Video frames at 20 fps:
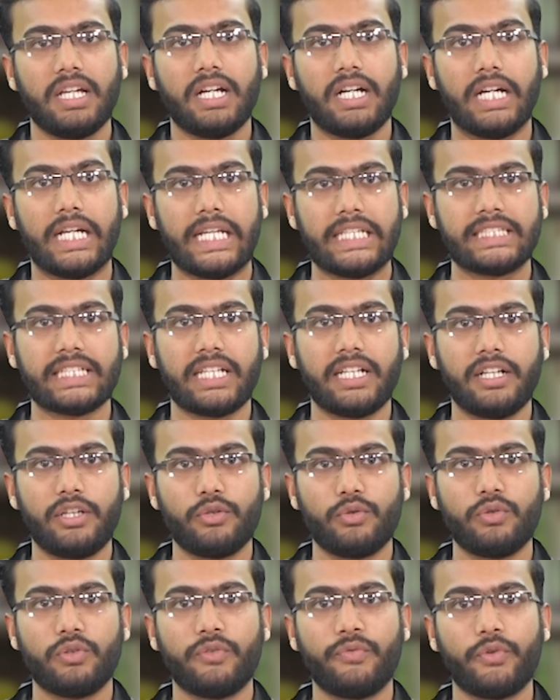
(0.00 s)
I decided
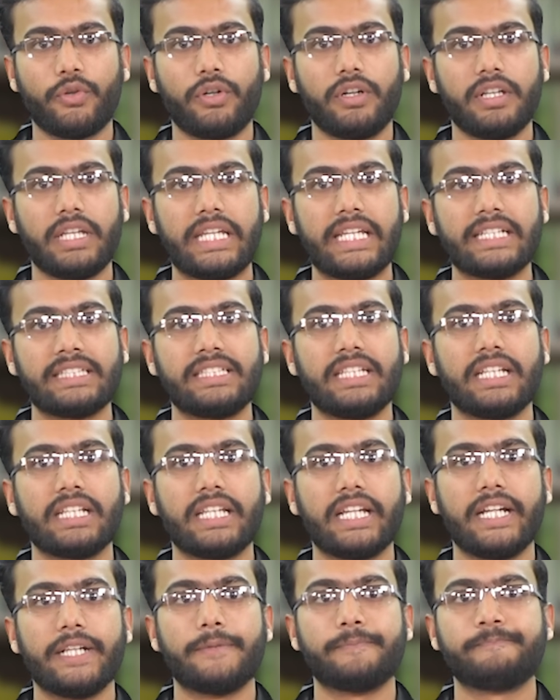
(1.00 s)
to go for ESE and
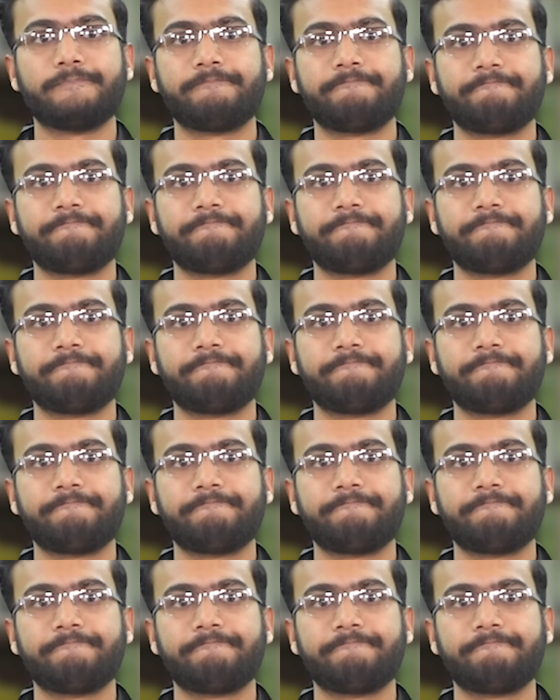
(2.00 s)
GATE.